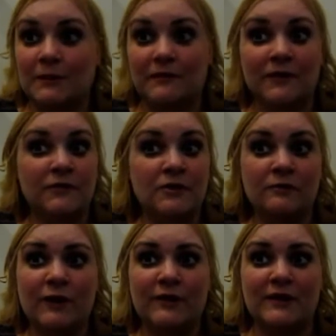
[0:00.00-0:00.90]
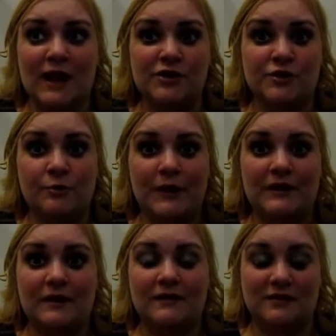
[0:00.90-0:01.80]
If you can find a natural way
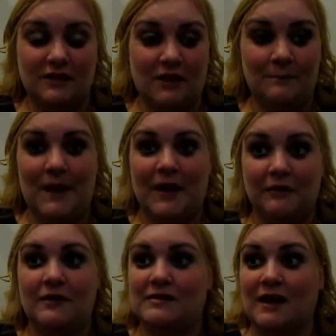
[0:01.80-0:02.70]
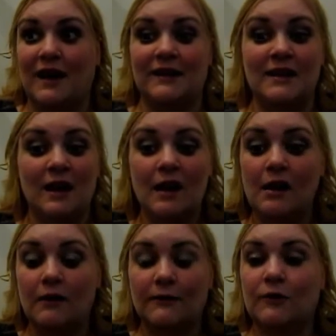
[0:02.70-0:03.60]
to combat your anxiety,
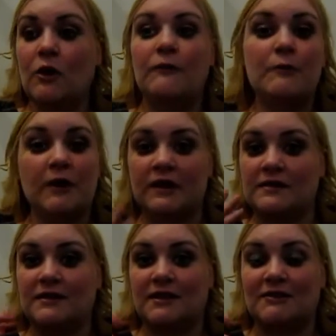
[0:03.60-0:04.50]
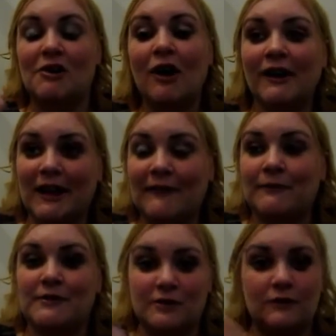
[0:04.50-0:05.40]
go for it, because not
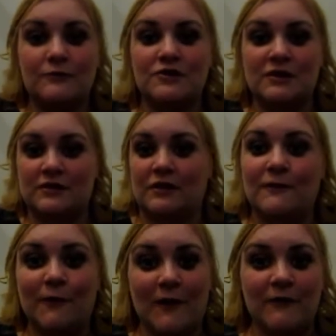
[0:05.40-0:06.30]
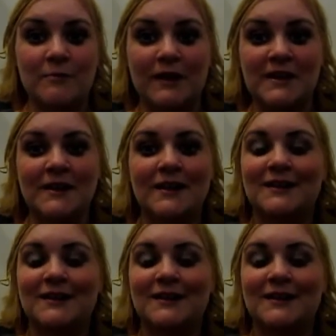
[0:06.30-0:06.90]
every solution is good for everybody.